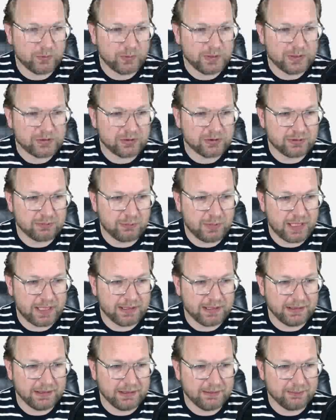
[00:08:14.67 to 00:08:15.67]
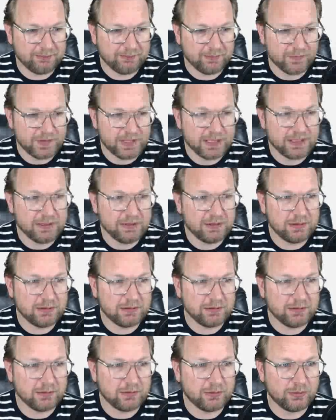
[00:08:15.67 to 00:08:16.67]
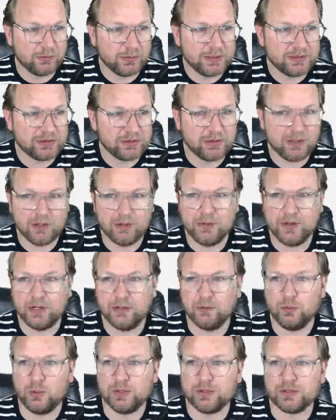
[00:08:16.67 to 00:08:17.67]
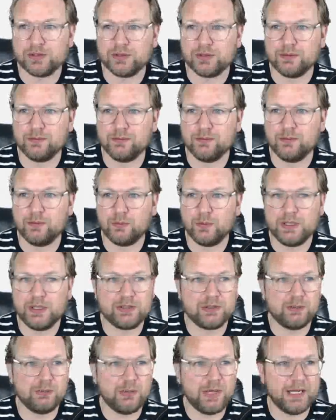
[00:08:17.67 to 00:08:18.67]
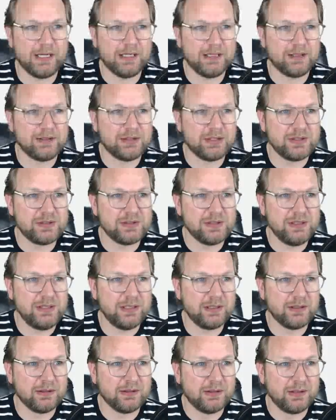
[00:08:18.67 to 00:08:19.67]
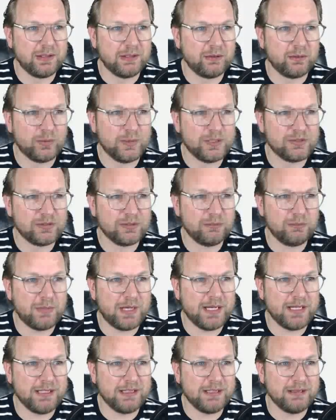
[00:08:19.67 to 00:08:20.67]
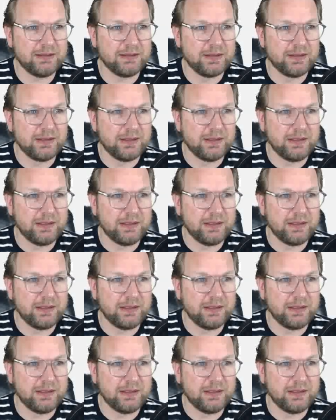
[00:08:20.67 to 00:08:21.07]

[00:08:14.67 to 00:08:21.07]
Richard Miley. Daniel Richard. Oh, there he was. Richard Miley. As you can see here, Richard Miley.